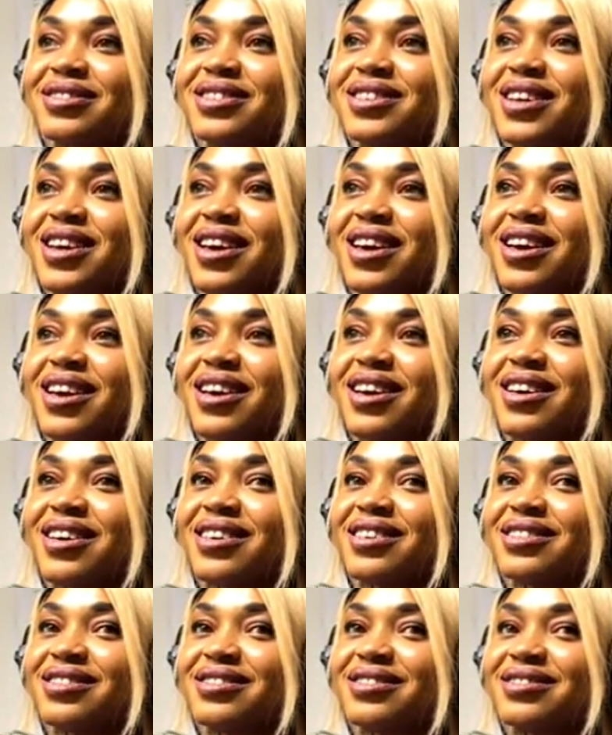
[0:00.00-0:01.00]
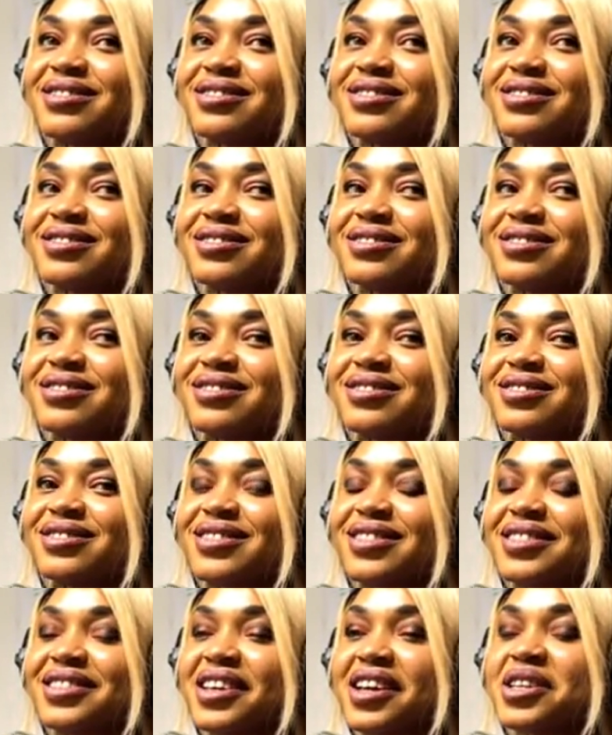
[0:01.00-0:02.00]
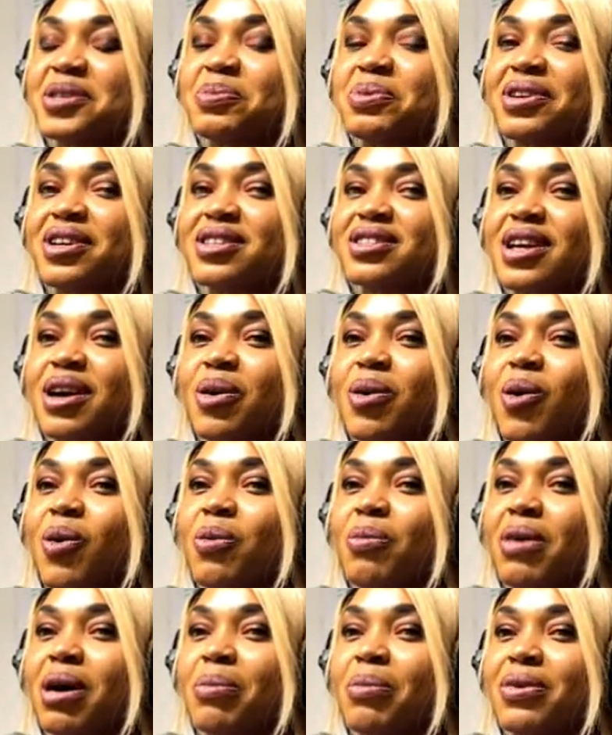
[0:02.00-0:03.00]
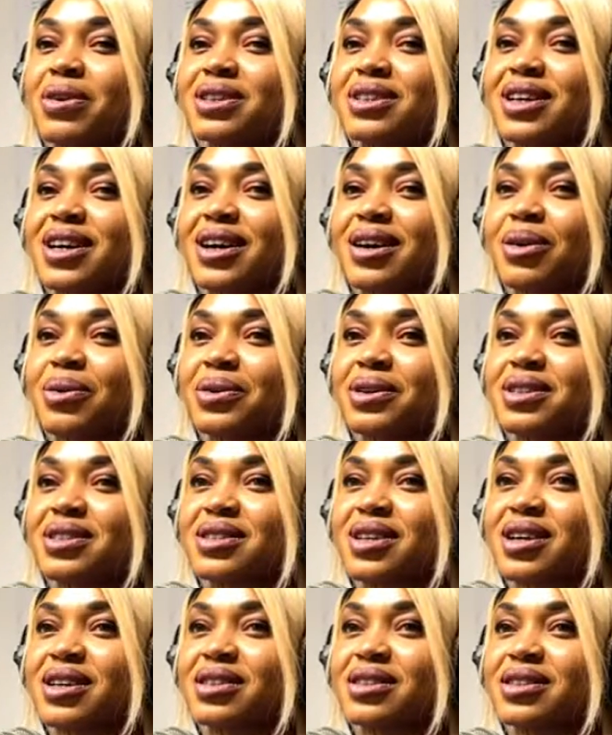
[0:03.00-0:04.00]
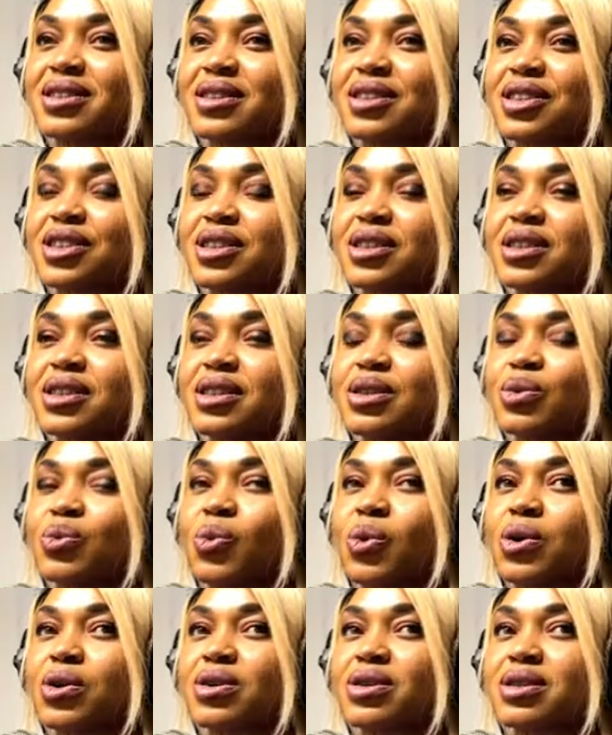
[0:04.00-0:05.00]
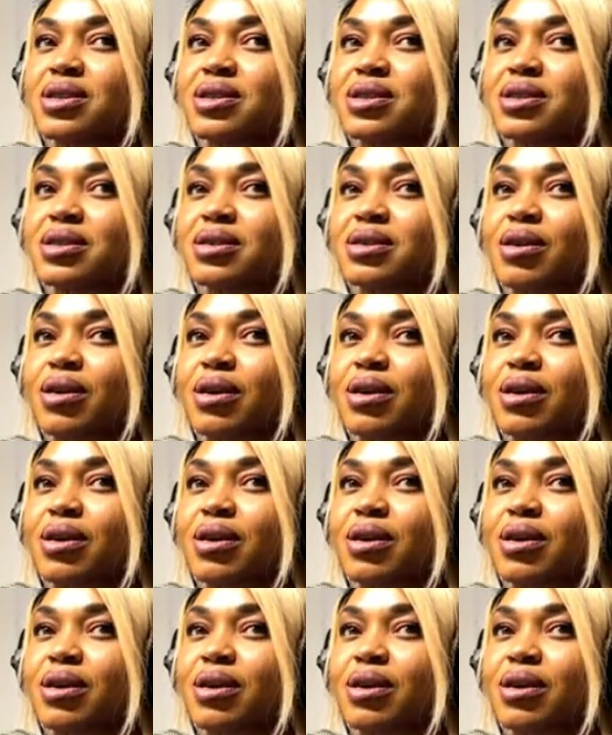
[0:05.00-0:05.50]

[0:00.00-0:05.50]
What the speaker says: Yeah. The experience I got with my mother was that she was